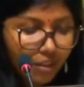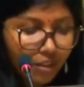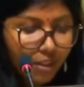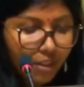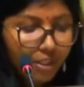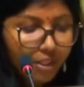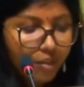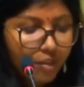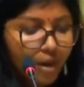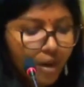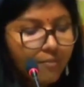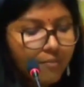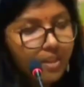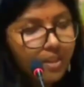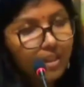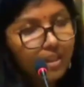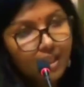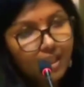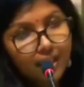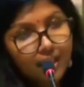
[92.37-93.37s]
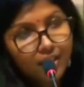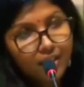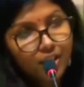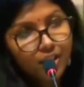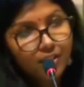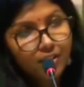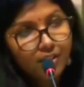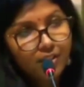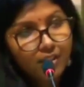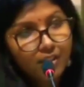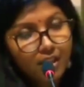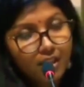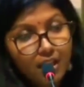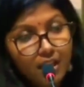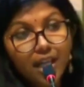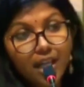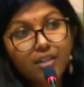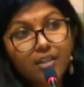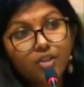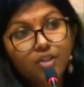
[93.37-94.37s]
to disrupt elections
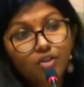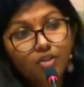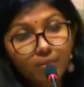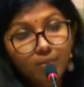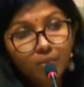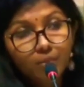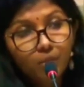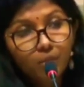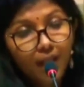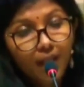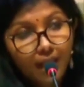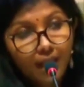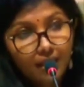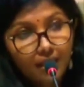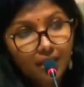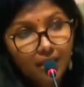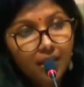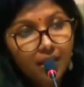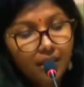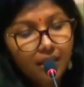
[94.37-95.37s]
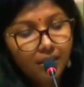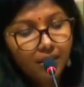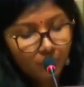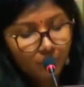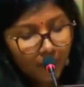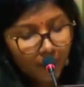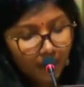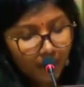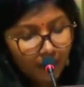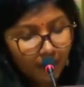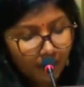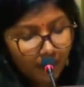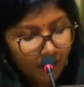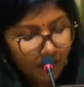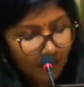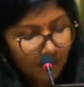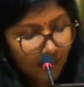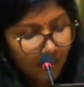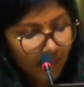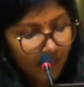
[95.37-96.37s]
in Jammu and Kashmir,
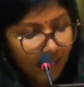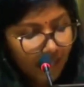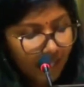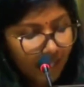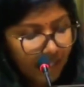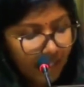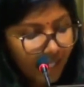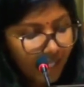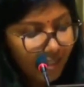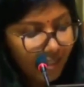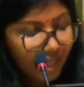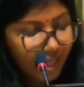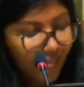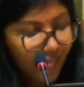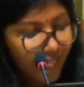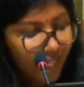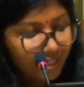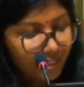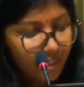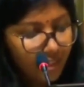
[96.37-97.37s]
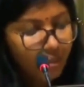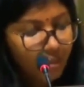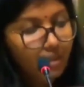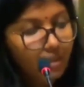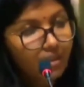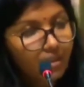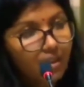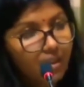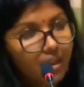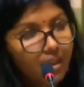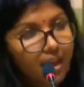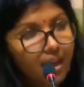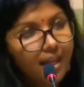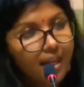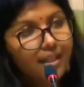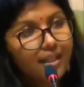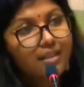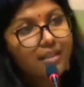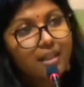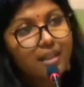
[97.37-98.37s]
an inalienable
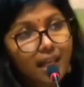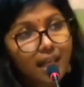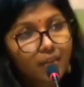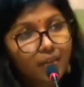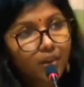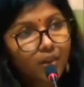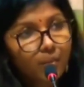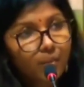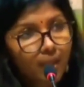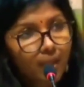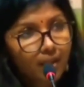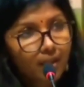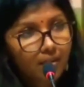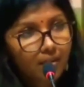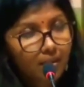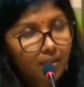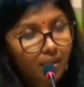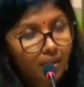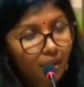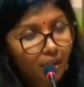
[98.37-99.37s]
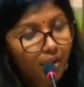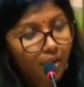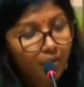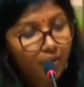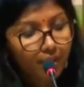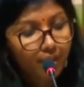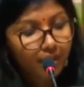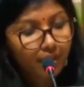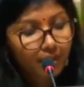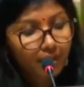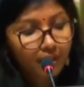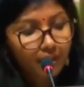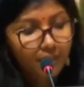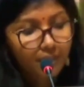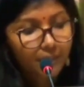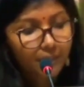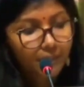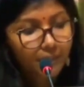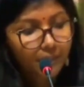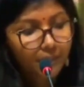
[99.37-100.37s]
and integral part of India.